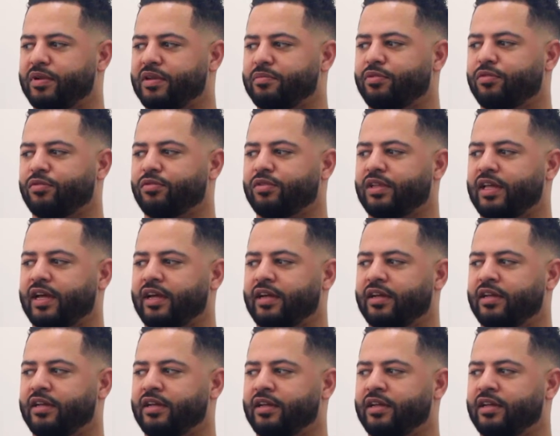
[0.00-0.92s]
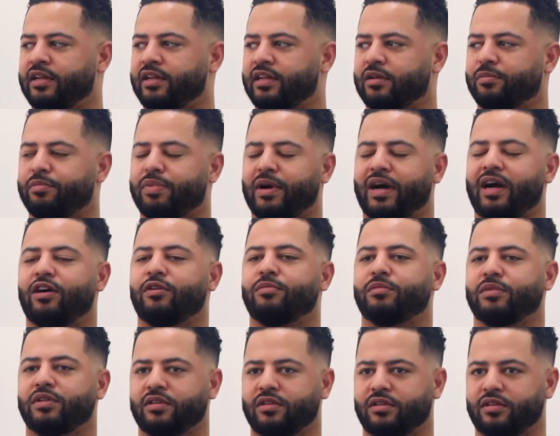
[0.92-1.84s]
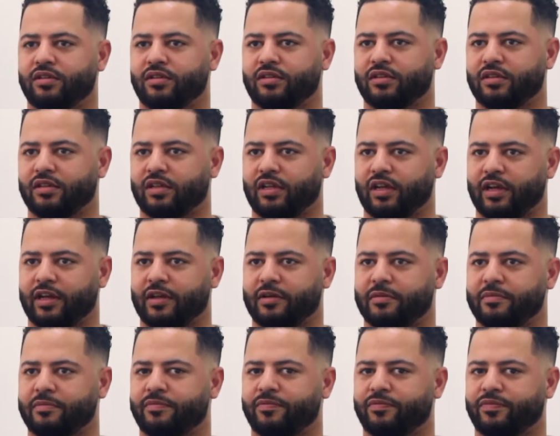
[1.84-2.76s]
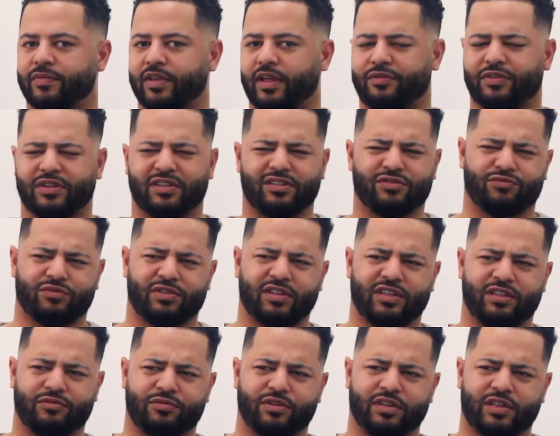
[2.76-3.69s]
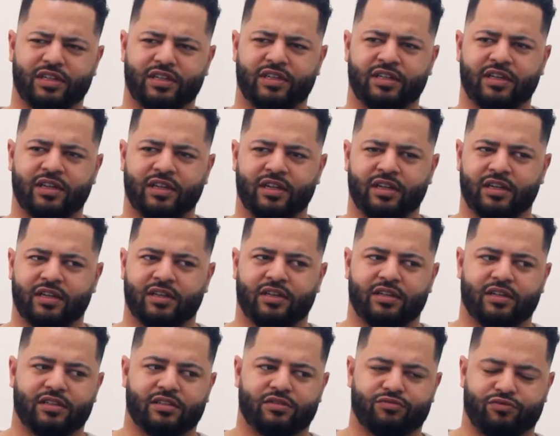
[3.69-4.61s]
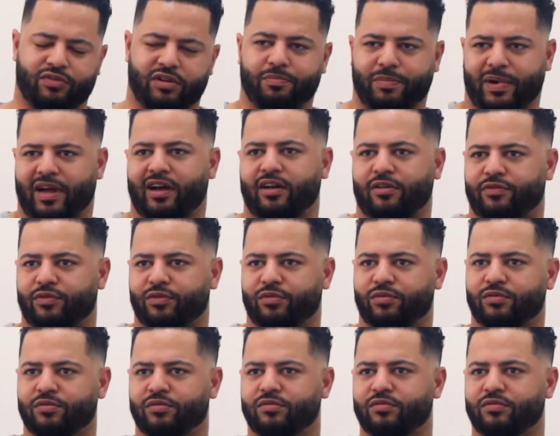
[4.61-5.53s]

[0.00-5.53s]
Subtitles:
people that empowerment, I think it's really, really, it's really powerful,